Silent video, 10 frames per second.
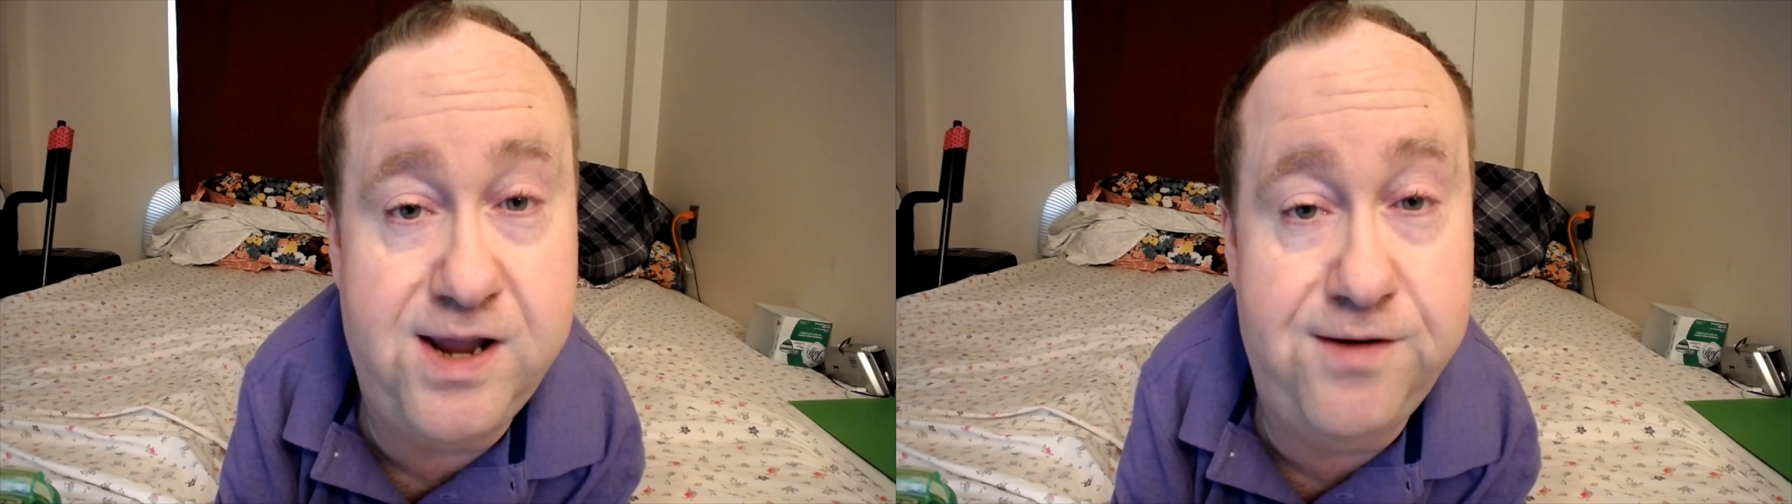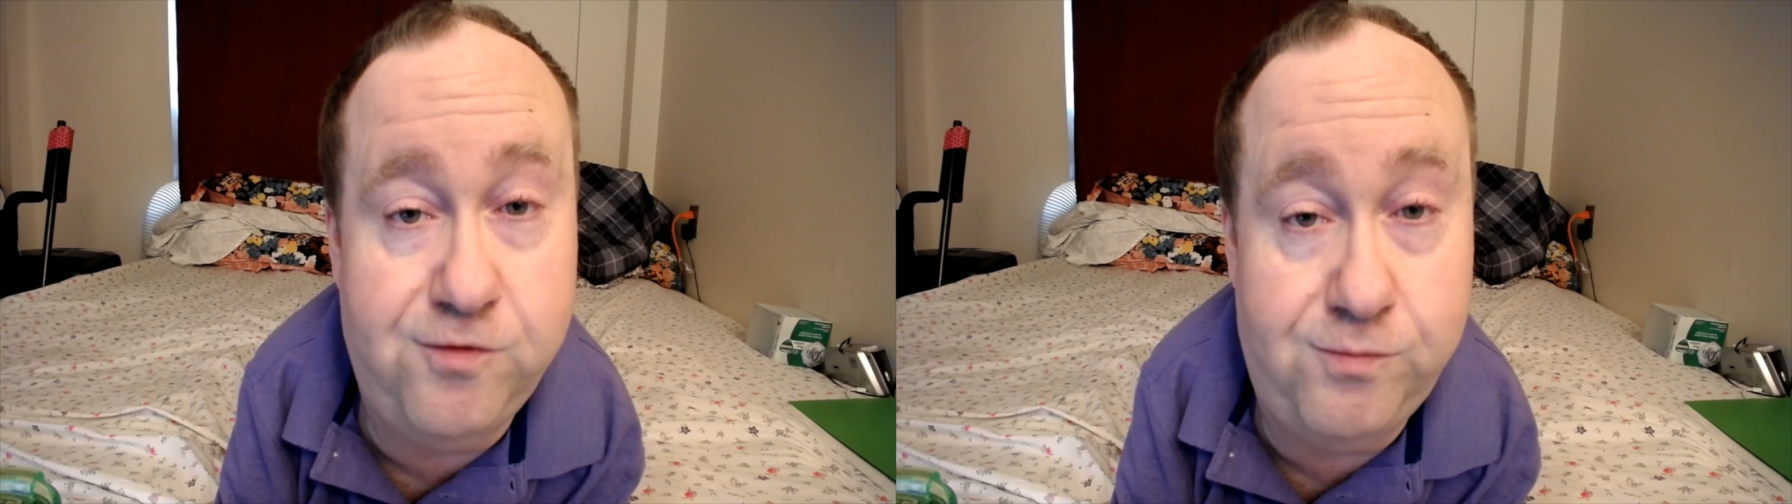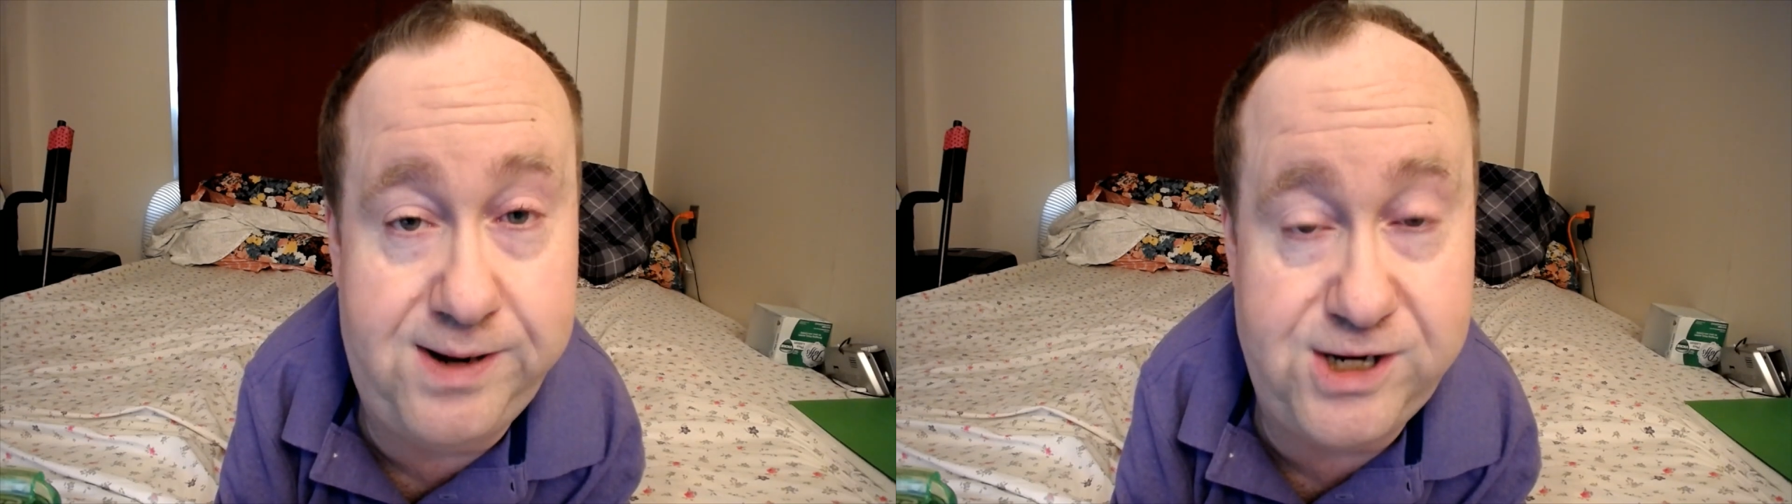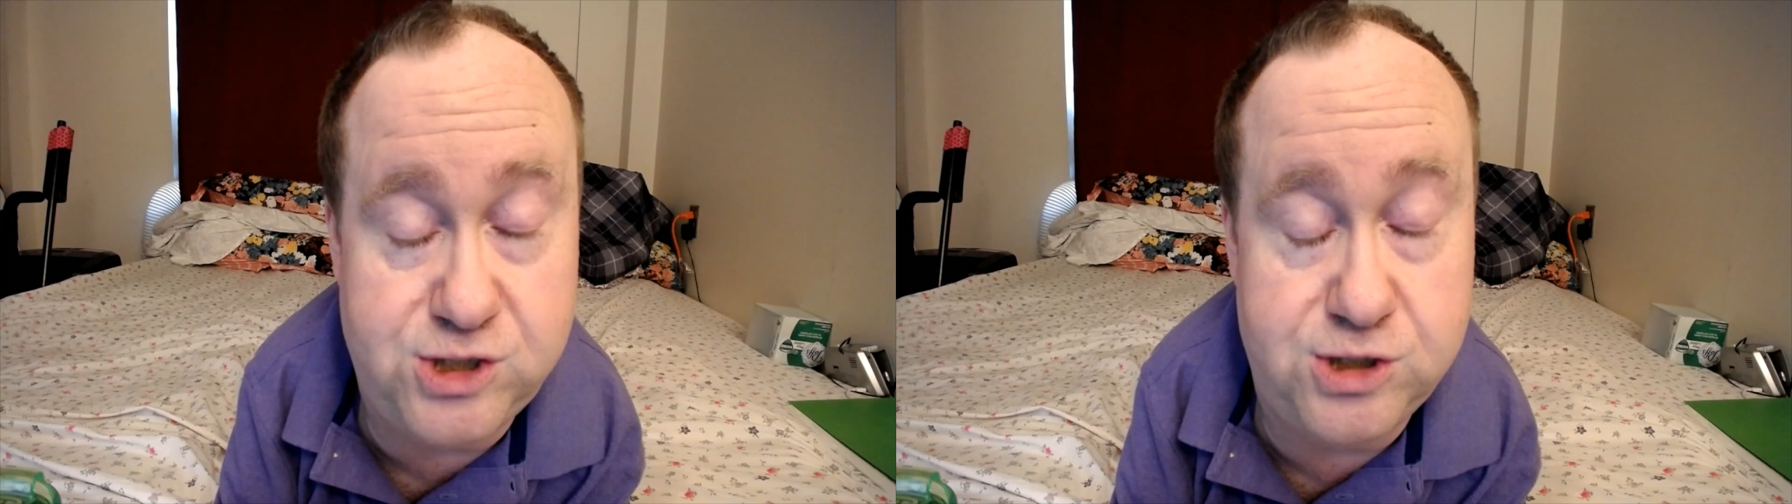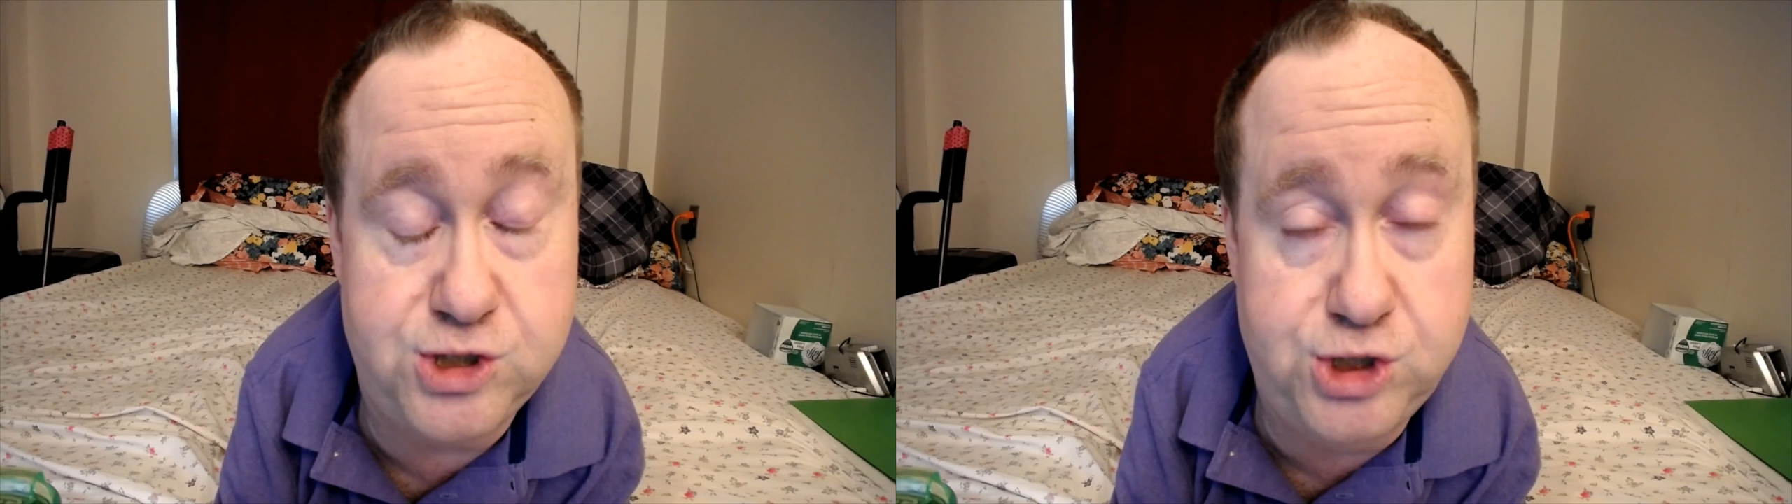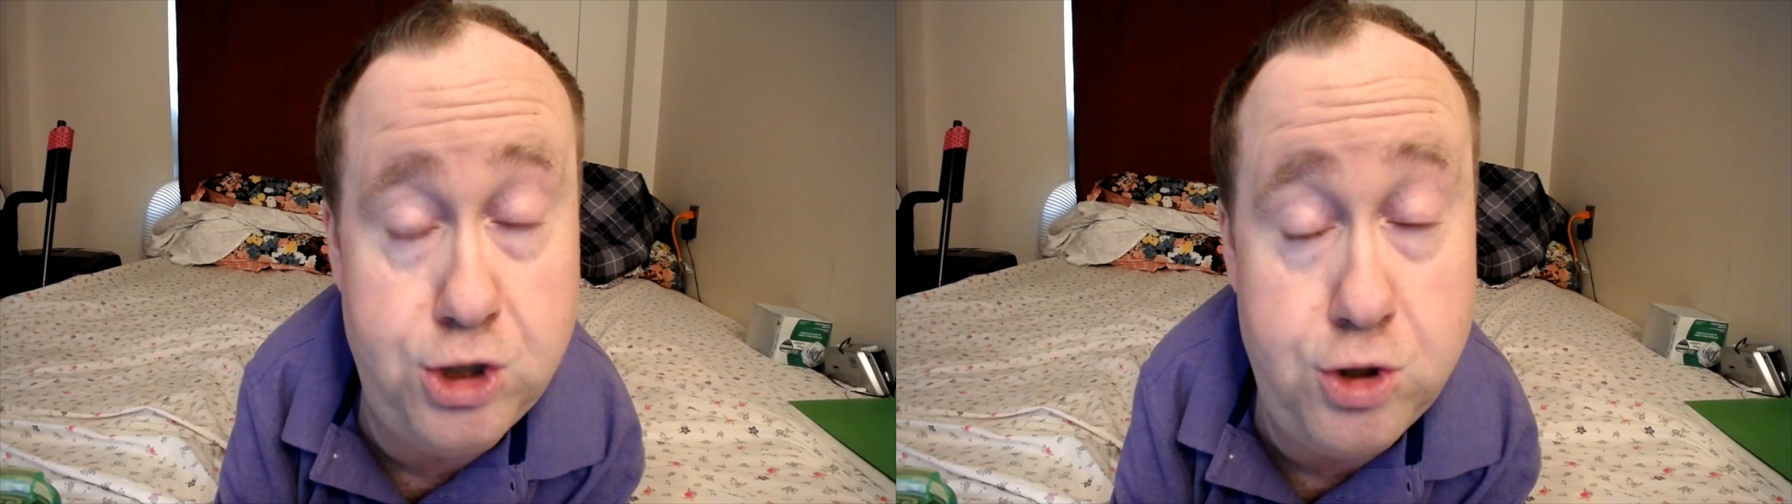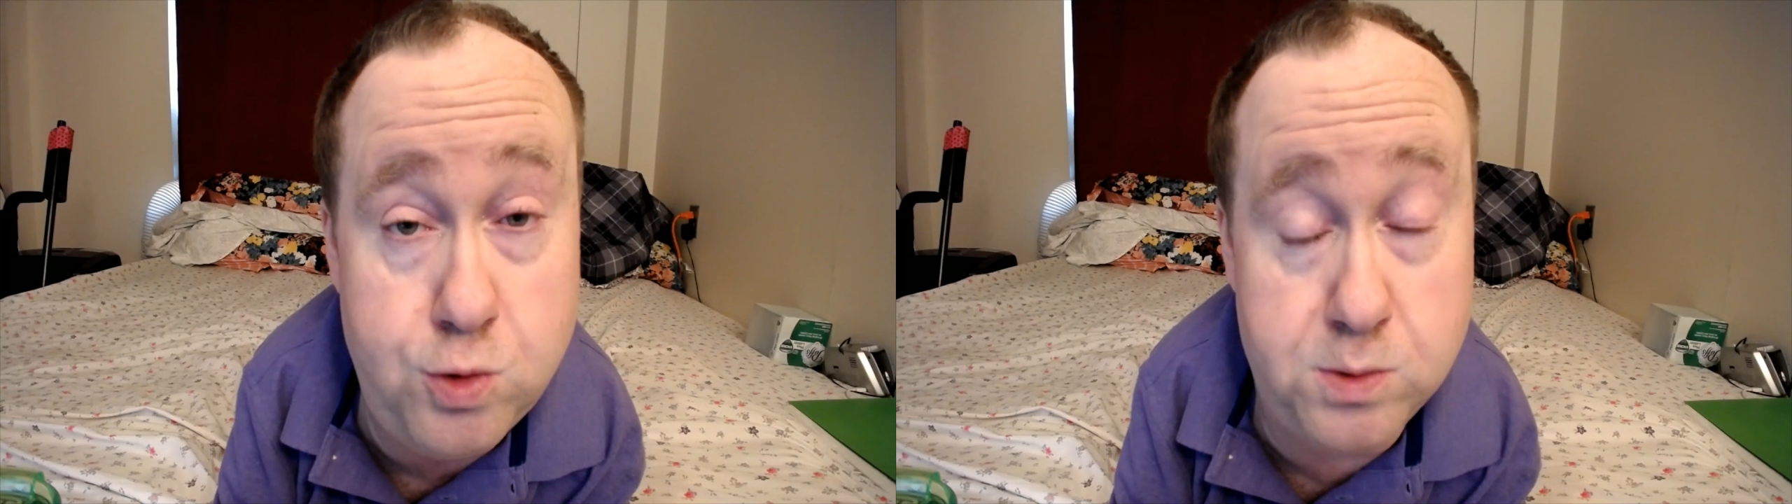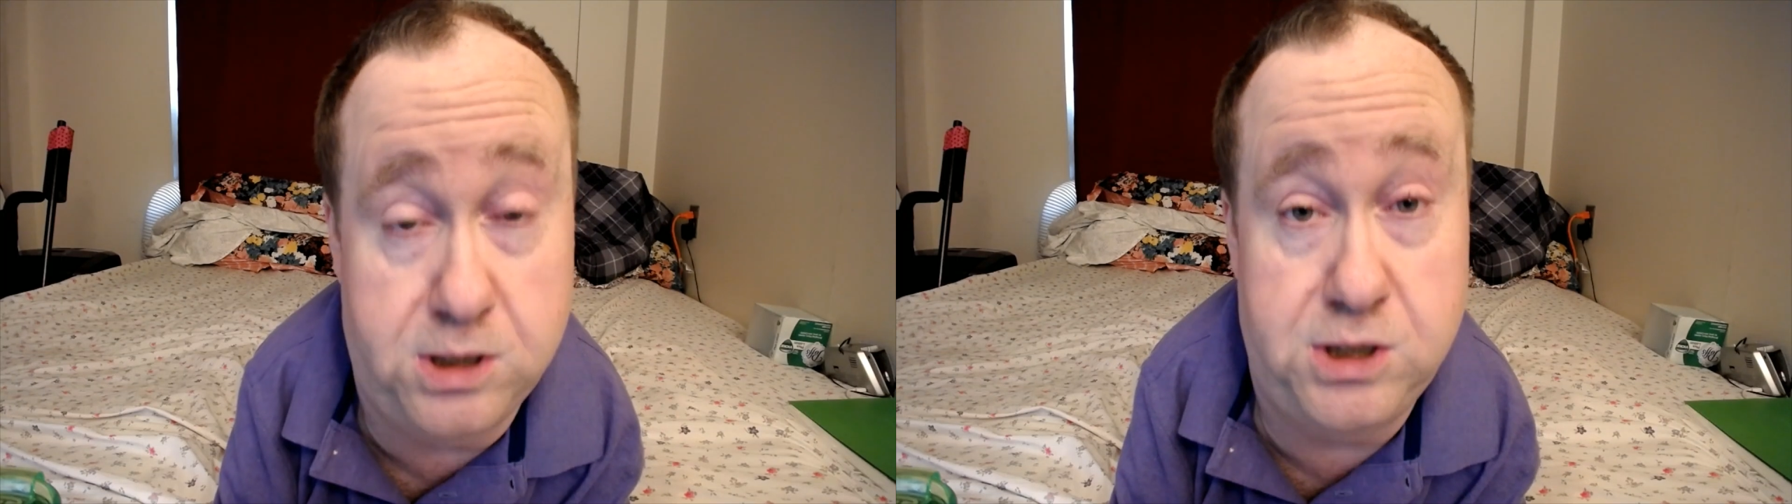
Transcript: information to